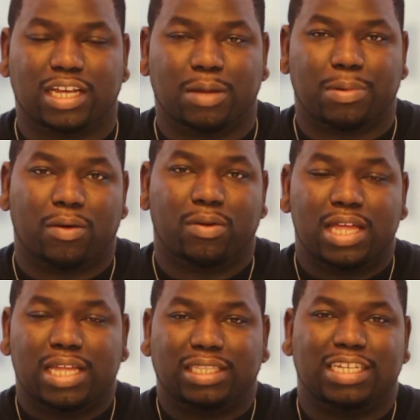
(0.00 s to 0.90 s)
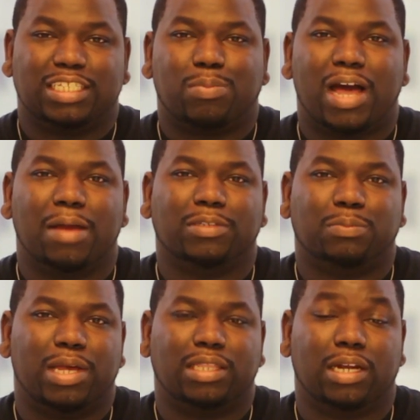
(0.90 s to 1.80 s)
think about these pipes
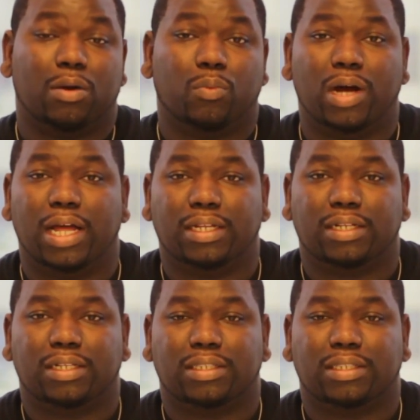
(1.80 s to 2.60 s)
being their what?